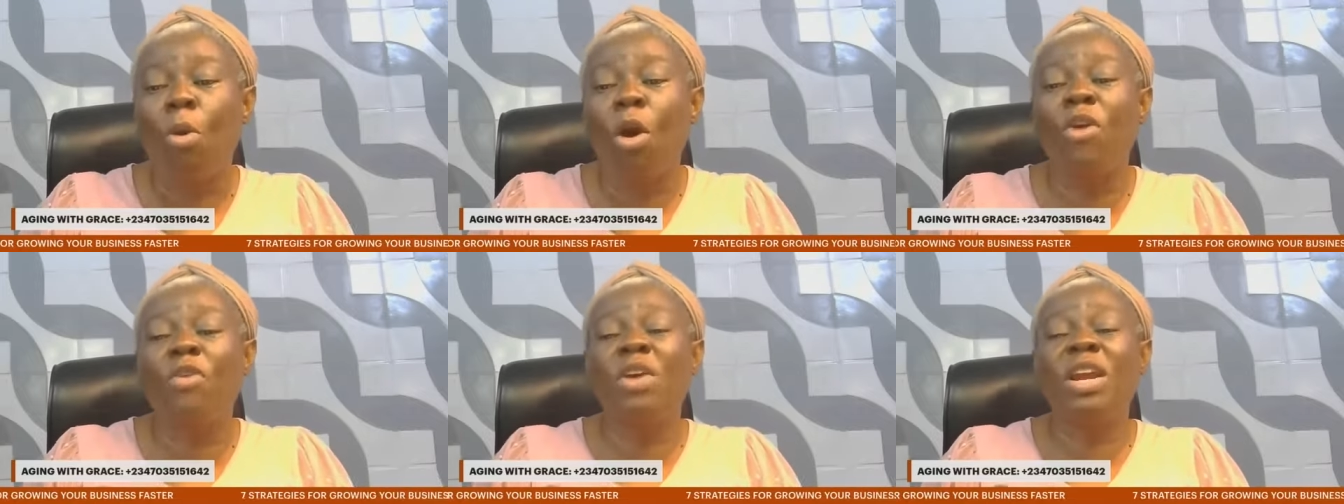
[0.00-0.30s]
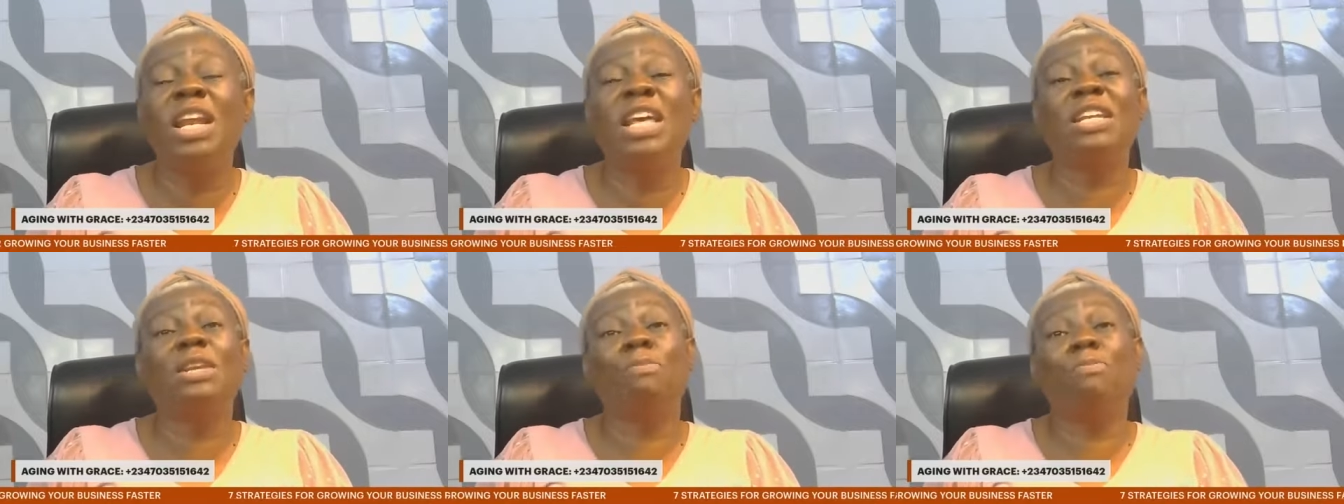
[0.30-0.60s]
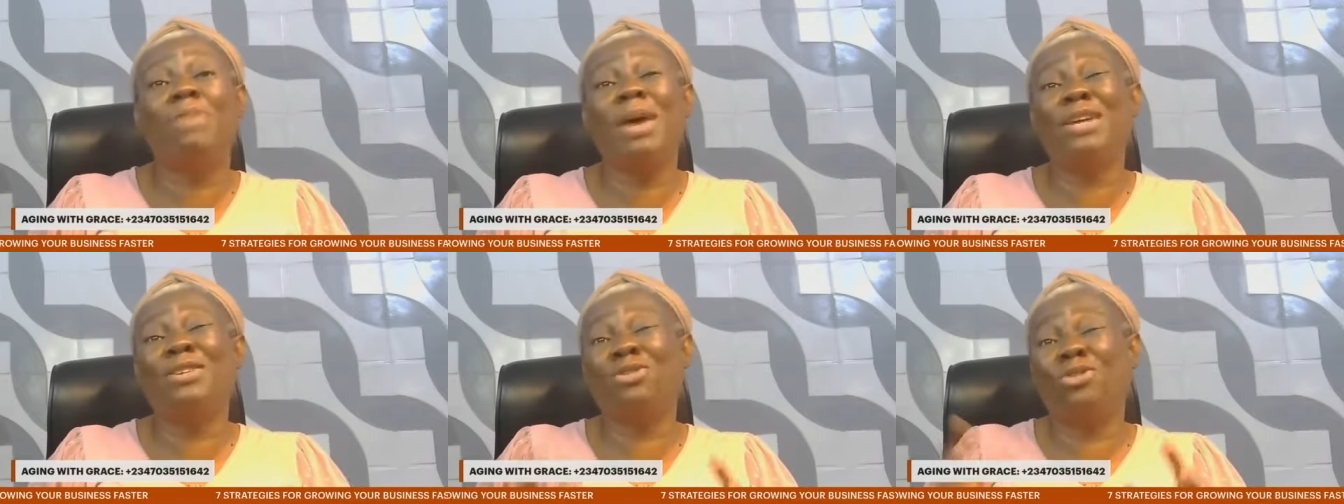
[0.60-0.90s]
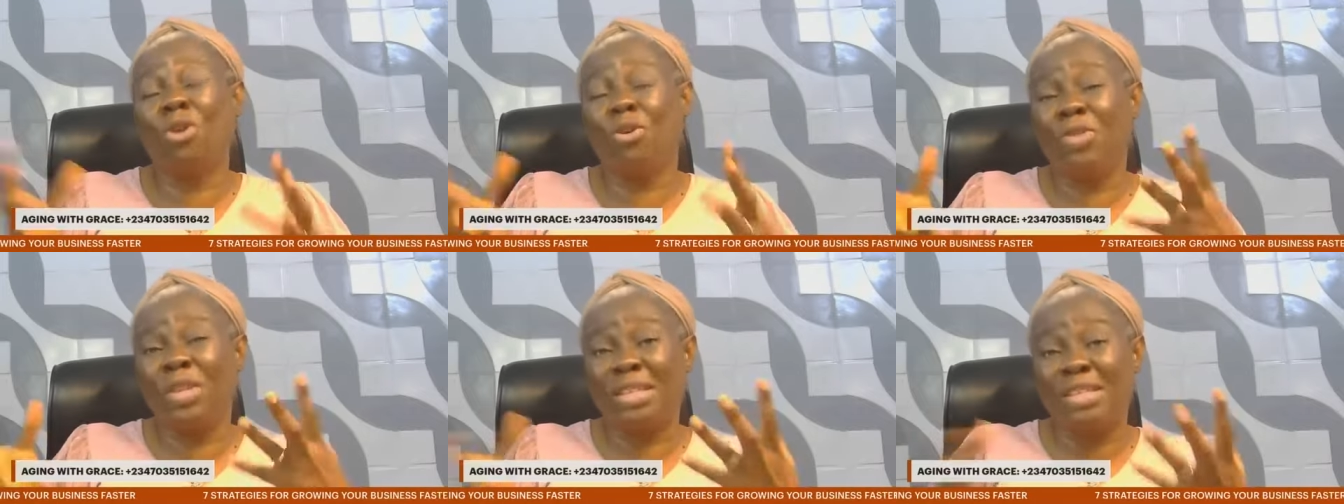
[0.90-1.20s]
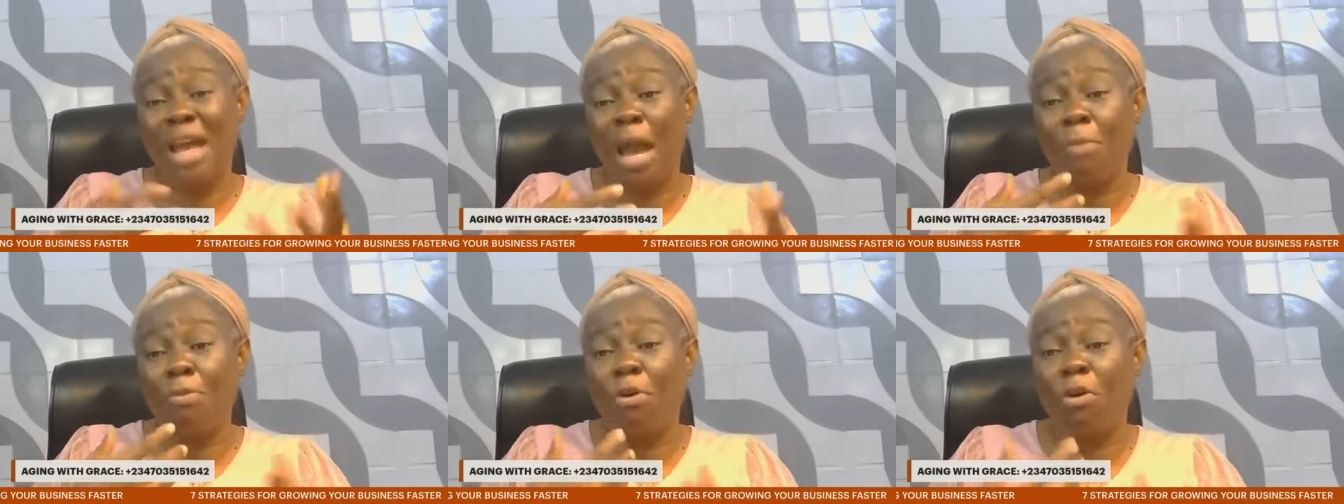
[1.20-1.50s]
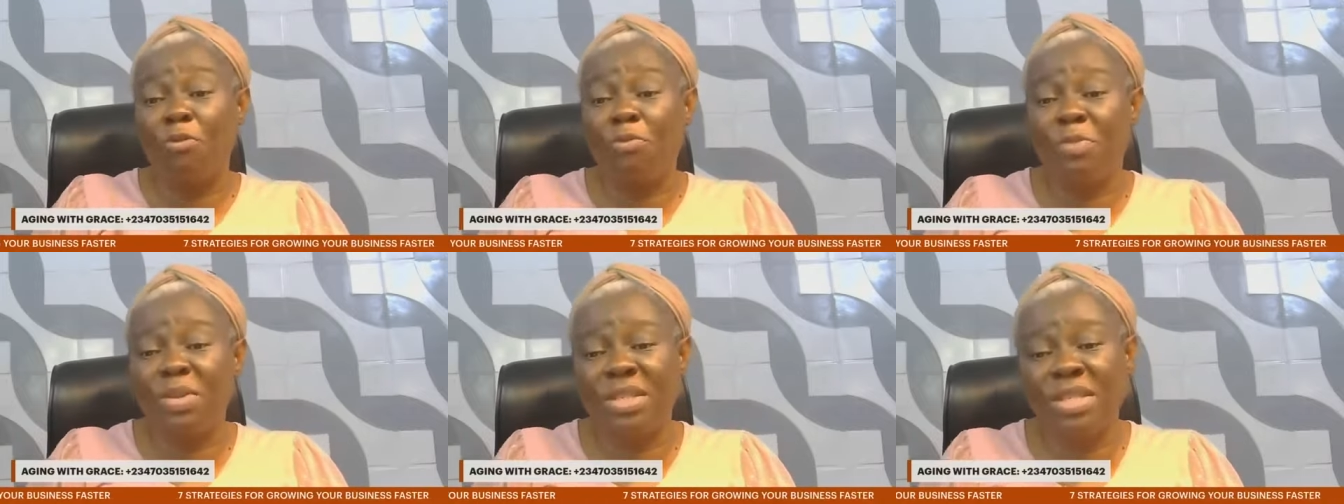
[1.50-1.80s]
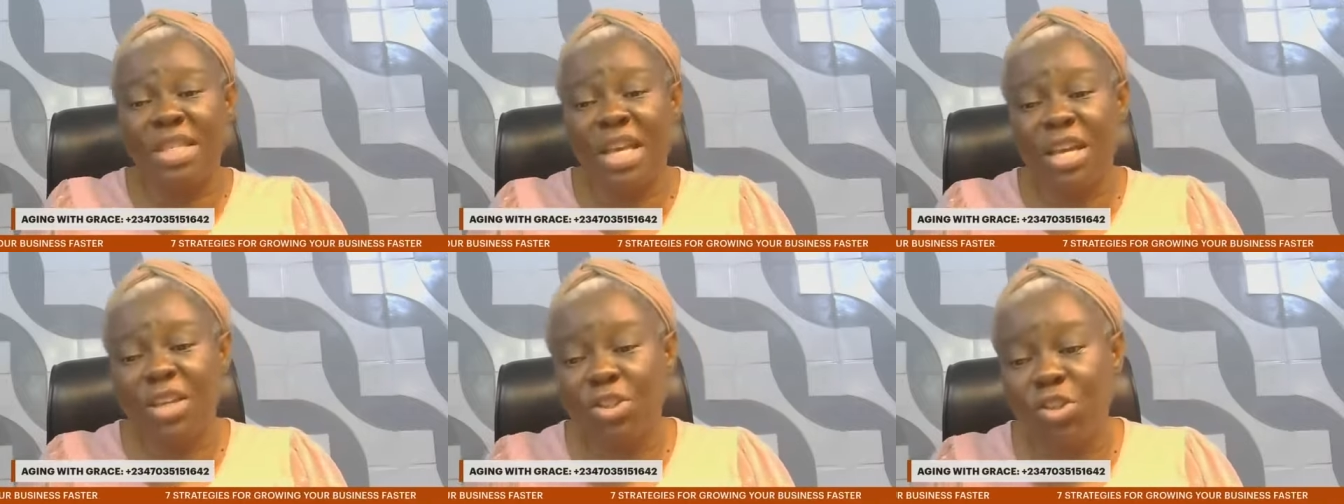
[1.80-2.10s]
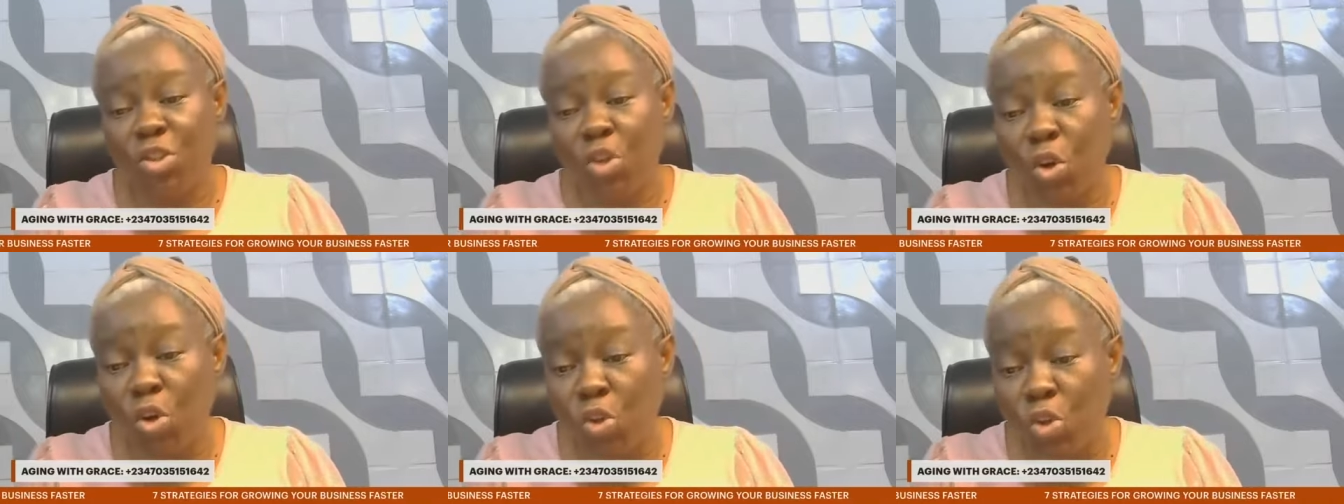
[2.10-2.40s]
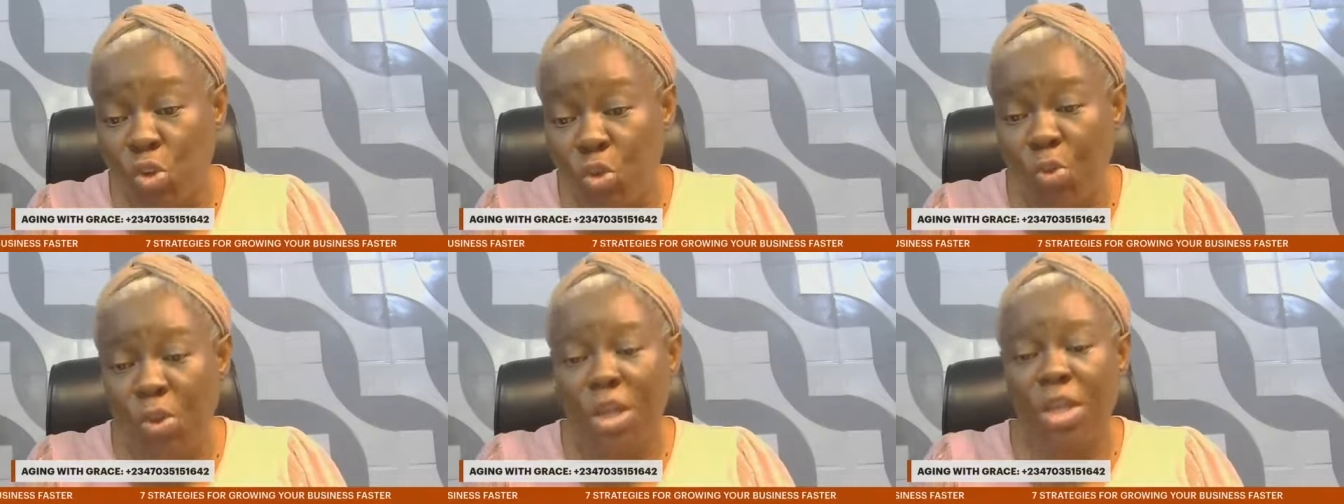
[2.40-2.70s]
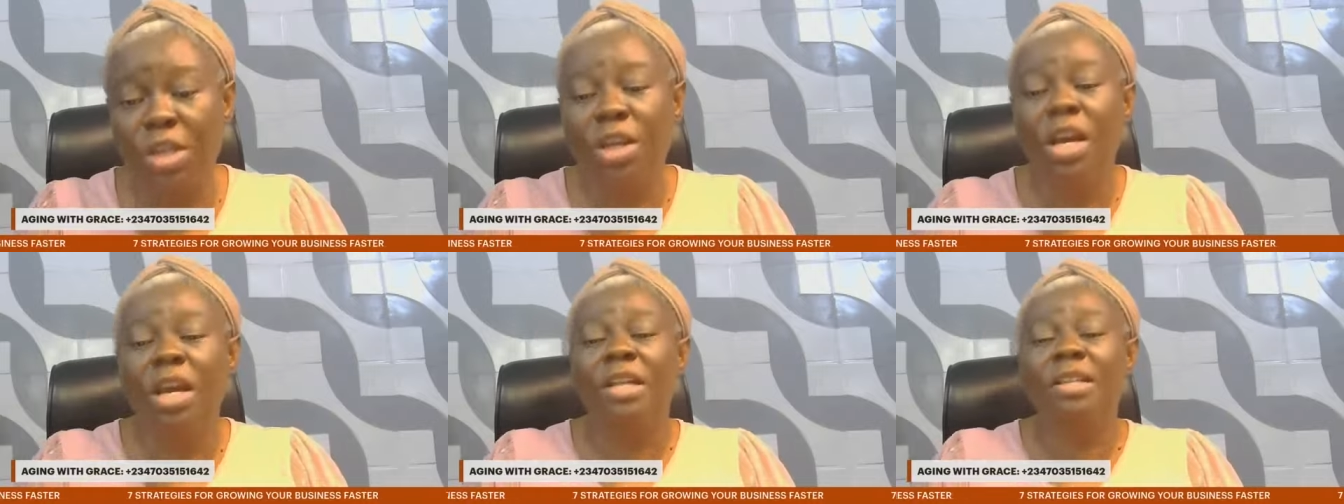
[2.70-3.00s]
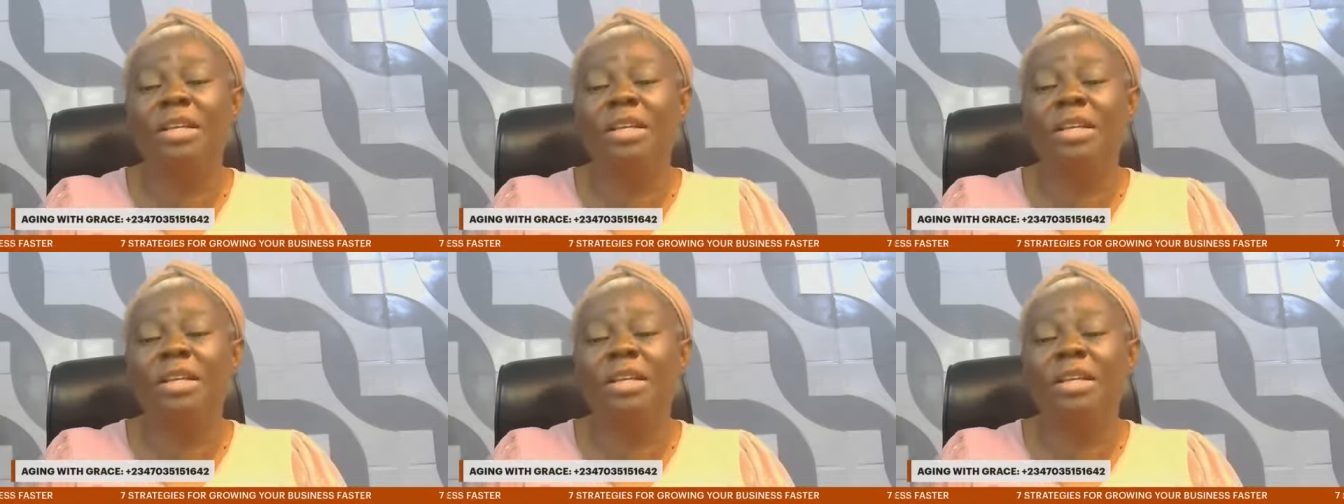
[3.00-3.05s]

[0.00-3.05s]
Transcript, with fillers: But really depends on the type of business you're doing,